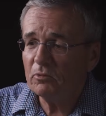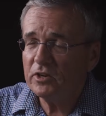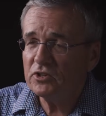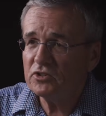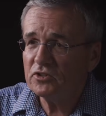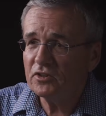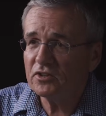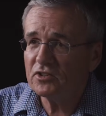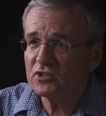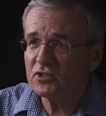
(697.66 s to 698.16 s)
we
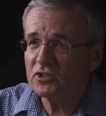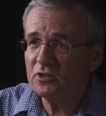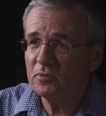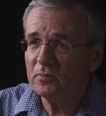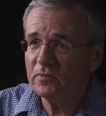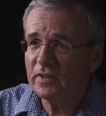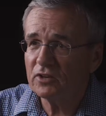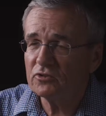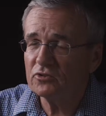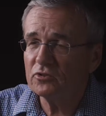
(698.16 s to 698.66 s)
should
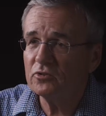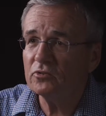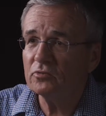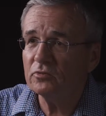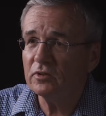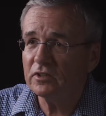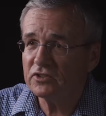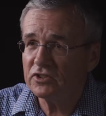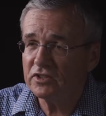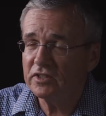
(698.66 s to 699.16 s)
assume that
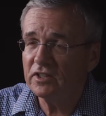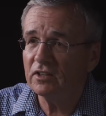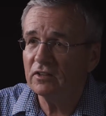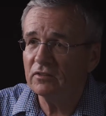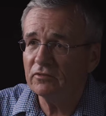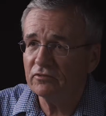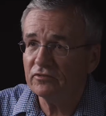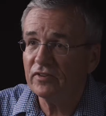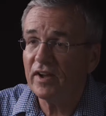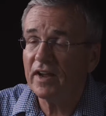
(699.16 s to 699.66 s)
truth will
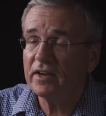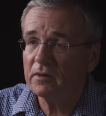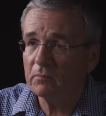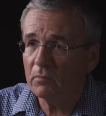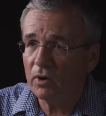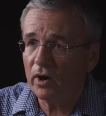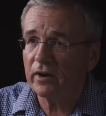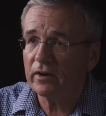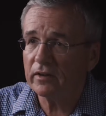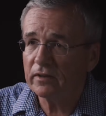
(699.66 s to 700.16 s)
still find a
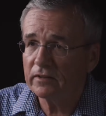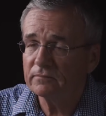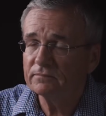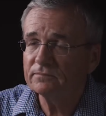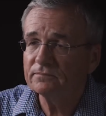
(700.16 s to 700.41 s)
mark.